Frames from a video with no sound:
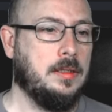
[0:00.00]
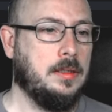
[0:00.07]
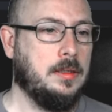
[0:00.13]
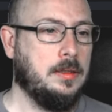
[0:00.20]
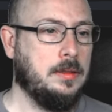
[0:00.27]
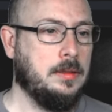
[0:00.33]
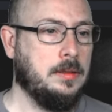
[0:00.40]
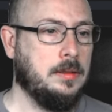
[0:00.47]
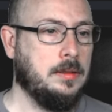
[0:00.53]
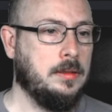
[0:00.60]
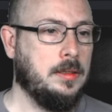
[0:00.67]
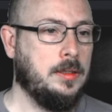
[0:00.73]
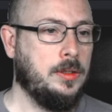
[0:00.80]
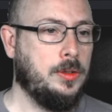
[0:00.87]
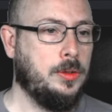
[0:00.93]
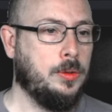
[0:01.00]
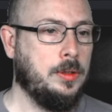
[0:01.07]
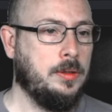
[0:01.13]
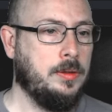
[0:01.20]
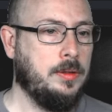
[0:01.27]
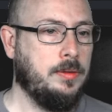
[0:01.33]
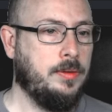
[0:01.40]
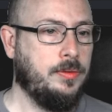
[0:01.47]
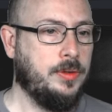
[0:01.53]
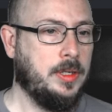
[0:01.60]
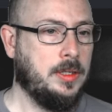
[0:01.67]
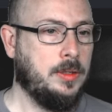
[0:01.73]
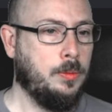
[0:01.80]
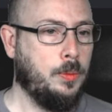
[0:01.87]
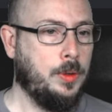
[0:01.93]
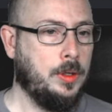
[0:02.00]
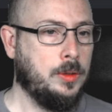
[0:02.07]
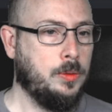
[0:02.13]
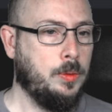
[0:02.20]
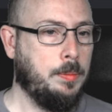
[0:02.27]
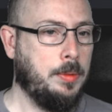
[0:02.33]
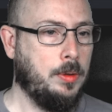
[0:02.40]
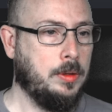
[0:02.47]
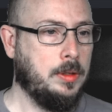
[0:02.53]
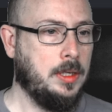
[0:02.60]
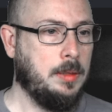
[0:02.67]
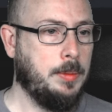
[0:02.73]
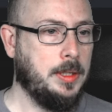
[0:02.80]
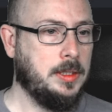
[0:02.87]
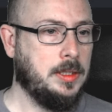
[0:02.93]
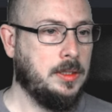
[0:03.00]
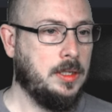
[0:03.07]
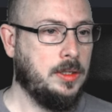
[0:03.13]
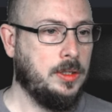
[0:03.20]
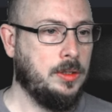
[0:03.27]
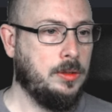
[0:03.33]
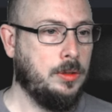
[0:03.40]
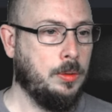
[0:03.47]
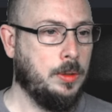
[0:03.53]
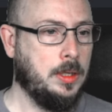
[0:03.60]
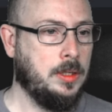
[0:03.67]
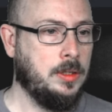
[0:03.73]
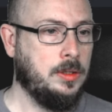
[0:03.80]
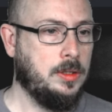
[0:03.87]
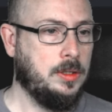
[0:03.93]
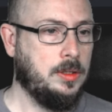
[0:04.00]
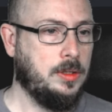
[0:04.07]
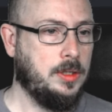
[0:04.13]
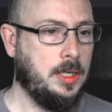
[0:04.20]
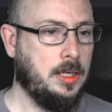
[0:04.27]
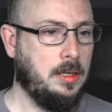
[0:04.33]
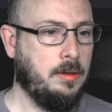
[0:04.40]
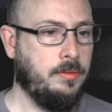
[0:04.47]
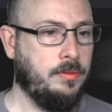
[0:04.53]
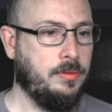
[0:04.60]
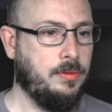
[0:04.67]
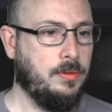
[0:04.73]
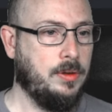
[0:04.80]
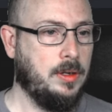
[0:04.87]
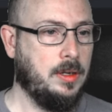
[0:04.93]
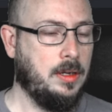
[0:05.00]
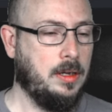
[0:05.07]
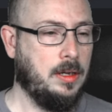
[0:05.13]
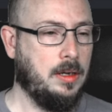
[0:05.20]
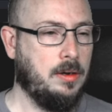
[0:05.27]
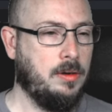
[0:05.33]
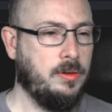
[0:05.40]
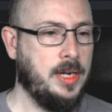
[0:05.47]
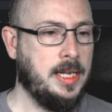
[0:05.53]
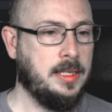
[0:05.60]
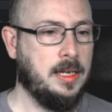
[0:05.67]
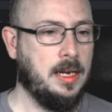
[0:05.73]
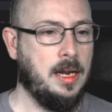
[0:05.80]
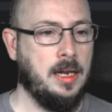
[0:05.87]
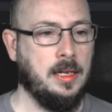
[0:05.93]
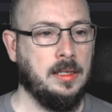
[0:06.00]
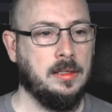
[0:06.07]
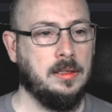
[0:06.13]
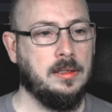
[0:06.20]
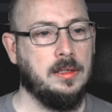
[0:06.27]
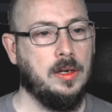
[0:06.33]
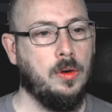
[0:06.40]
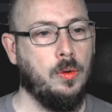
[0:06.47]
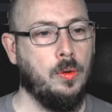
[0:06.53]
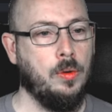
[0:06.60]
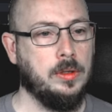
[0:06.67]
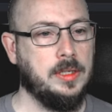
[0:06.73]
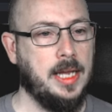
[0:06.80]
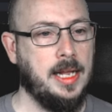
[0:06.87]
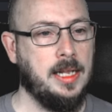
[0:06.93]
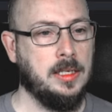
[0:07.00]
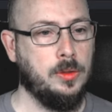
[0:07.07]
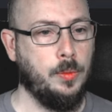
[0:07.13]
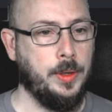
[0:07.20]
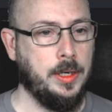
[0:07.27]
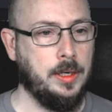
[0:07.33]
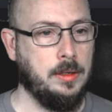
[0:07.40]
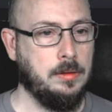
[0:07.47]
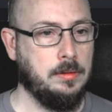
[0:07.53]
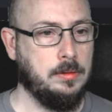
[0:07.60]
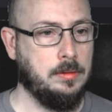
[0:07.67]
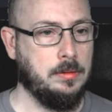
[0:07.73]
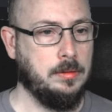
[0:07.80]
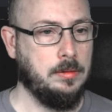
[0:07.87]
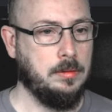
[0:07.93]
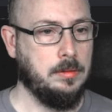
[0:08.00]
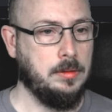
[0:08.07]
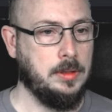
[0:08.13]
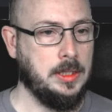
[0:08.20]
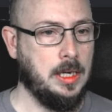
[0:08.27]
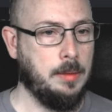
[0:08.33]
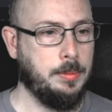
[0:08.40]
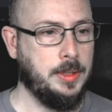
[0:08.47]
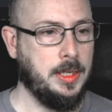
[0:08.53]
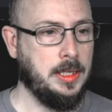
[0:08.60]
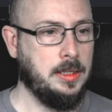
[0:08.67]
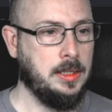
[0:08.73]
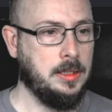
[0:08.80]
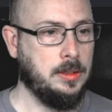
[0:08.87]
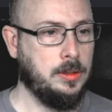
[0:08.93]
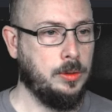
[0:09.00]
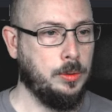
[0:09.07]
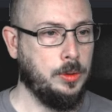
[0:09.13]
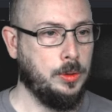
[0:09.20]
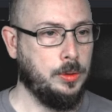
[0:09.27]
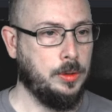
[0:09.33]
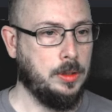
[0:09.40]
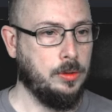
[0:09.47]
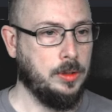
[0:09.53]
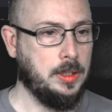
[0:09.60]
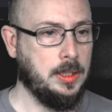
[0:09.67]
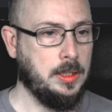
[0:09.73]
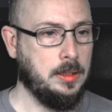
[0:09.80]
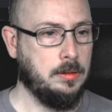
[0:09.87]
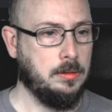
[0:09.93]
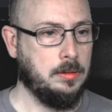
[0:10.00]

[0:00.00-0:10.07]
Ensure that the verification works with both database and session tokens. Check if create client calls elsewhere need updating to use anon key.